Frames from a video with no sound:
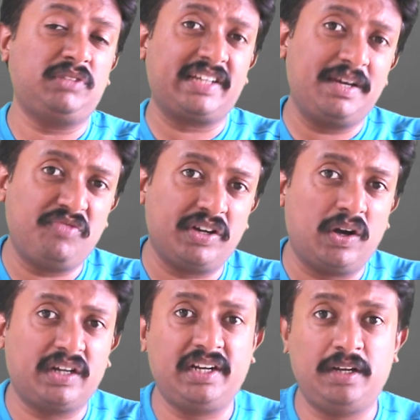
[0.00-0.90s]
the time we
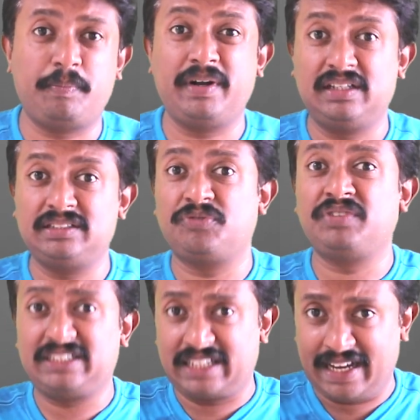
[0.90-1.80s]
got independence,
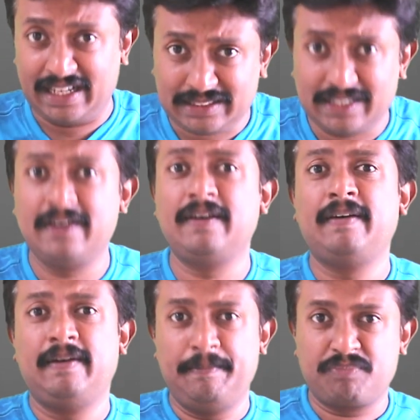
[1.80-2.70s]
which has
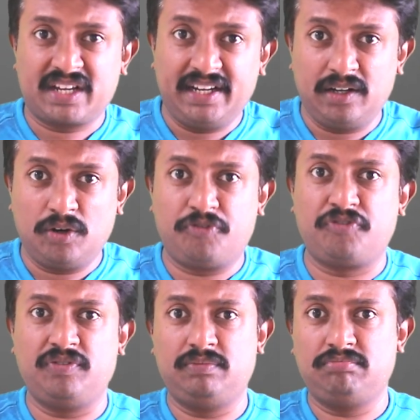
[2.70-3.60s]
kind of
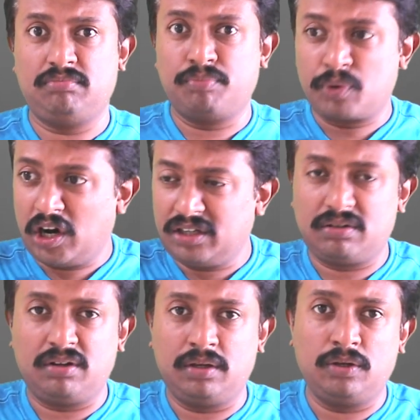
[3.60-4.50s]

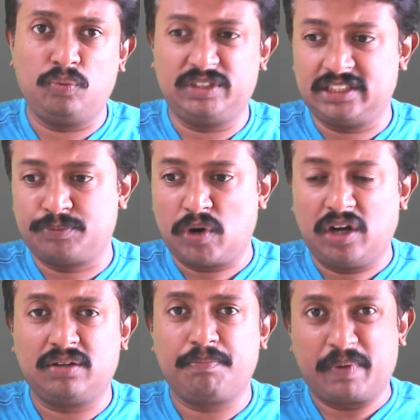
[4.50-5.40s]
brought, which has
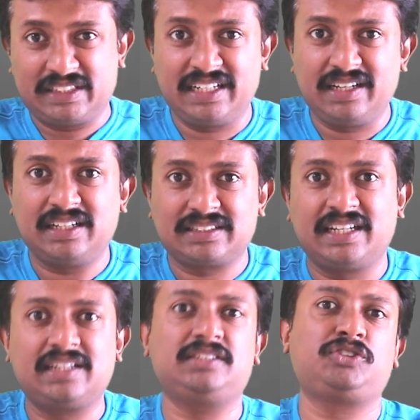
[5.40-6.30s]
brought present day
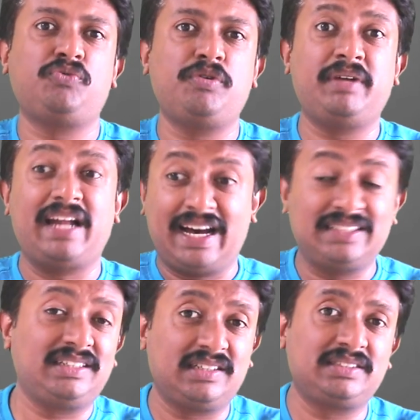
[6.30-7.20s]
status to women
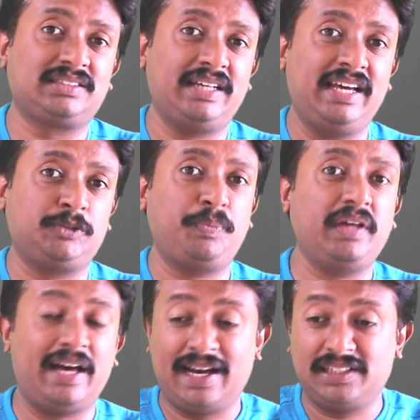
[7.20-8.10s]
as it is,
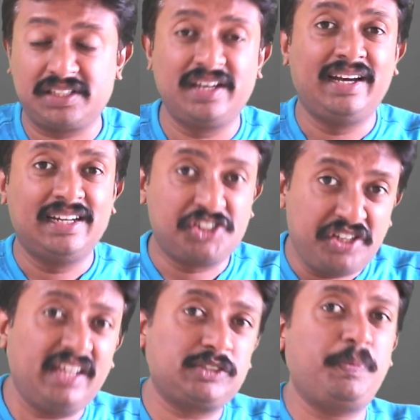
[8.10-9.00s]
as
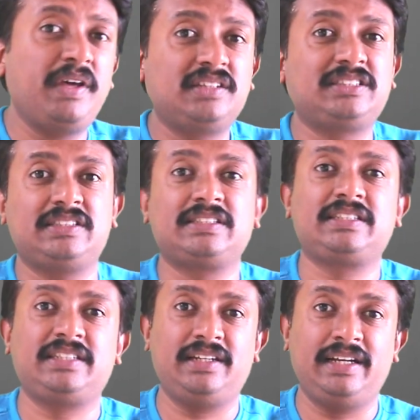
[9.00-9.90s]
she experiences
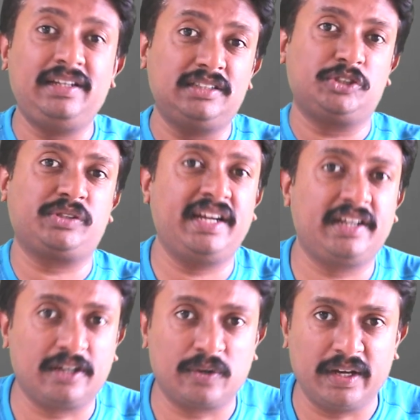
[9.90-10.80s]
it in Indian
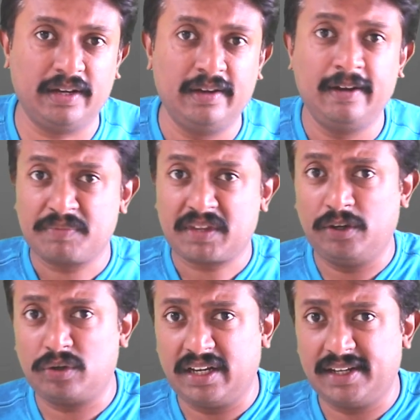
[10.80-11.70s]
society today. Are
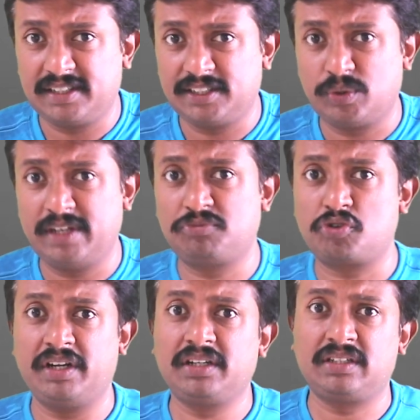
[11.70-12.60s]
you connecting to what I'm
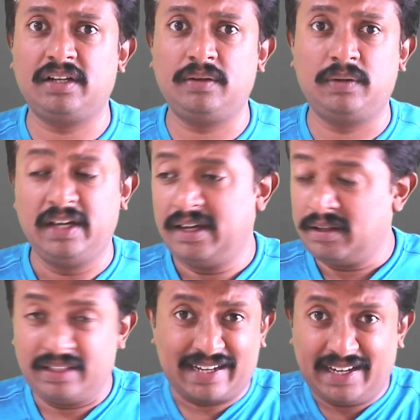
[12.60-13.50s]
trying to tell you?
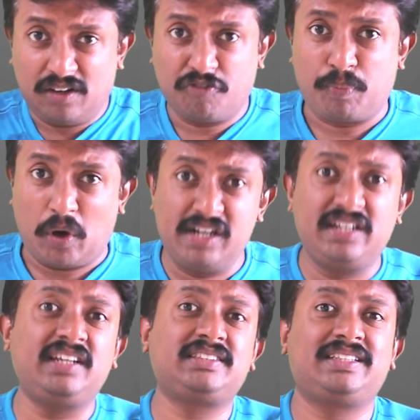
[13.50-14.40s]
The kind of
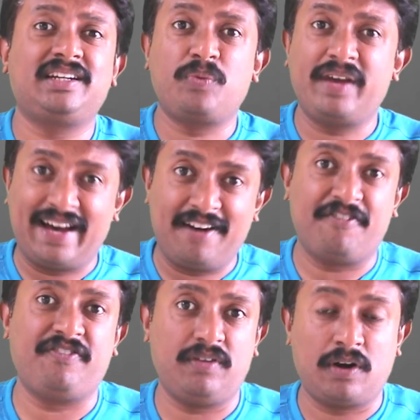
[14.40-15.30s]
politics that we have,
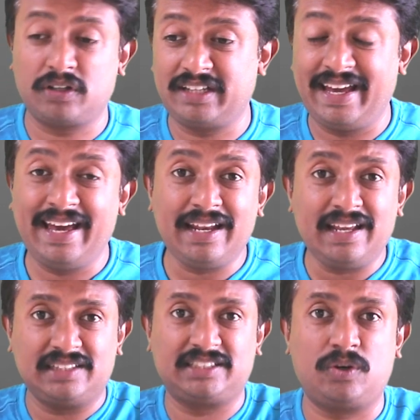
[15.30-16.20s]
or the
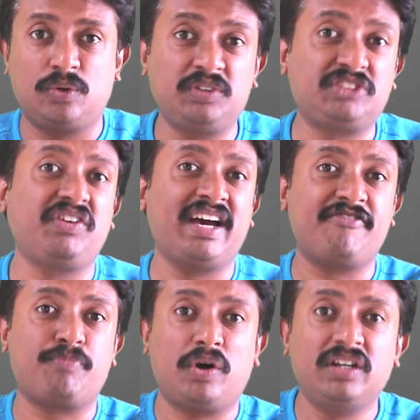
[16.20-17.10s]
areas around which we
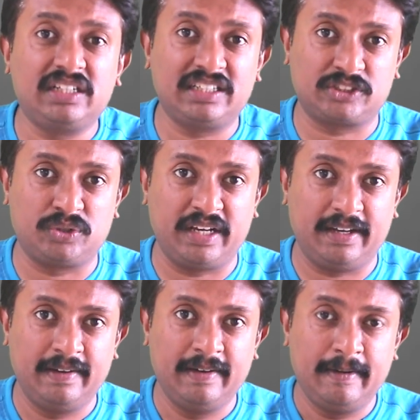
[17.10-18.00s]
have politics today,
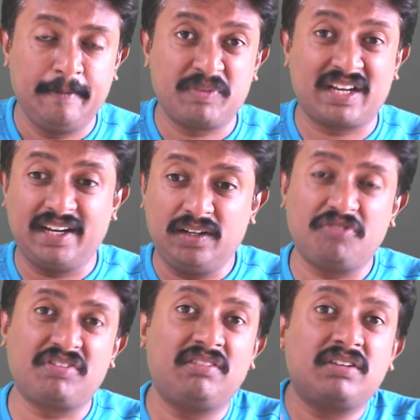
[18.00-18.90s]
the kind
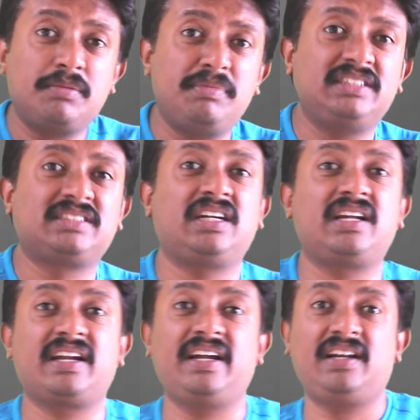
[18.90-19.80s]
of governments that
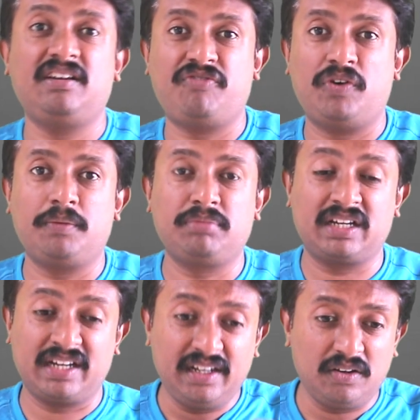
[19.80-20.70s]
are getting formed,
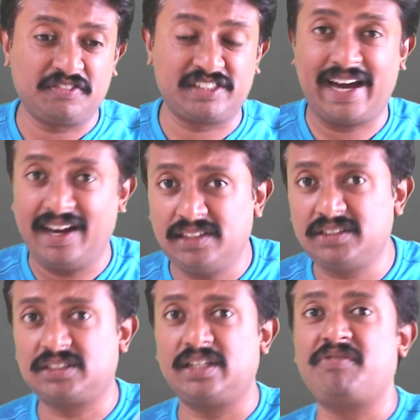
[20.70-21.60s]
the kind of
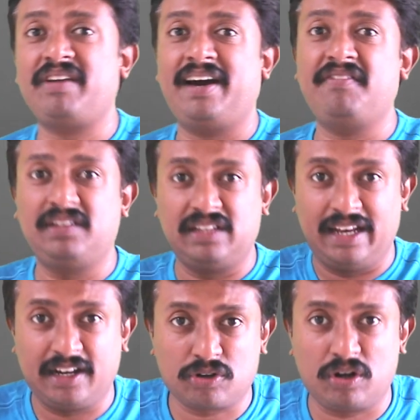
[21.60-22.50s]
challenges that we have in the
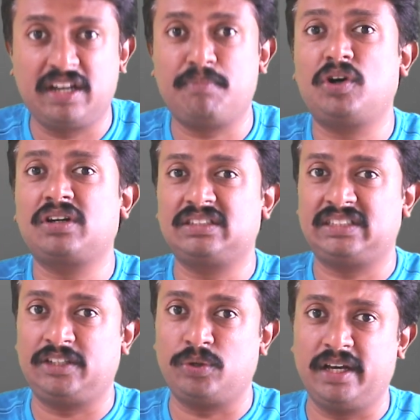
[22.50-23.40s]
electoral
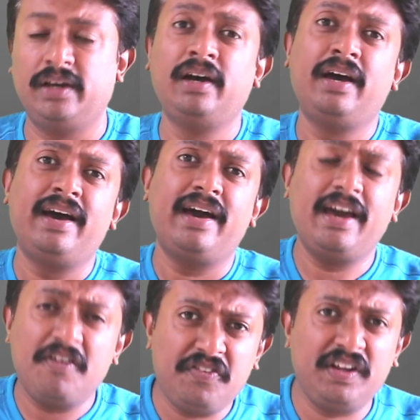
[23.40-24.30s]
democracy today,
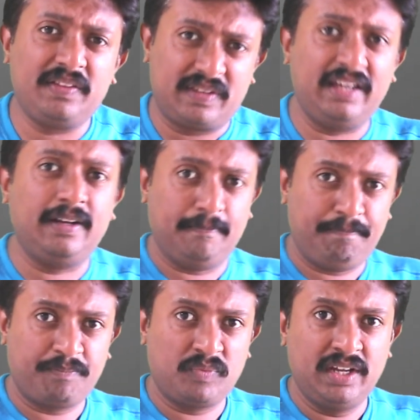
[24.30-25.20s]

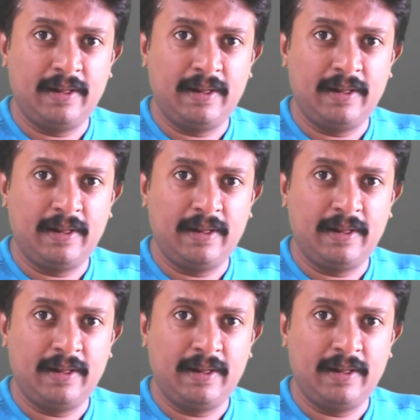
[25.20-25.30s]
everything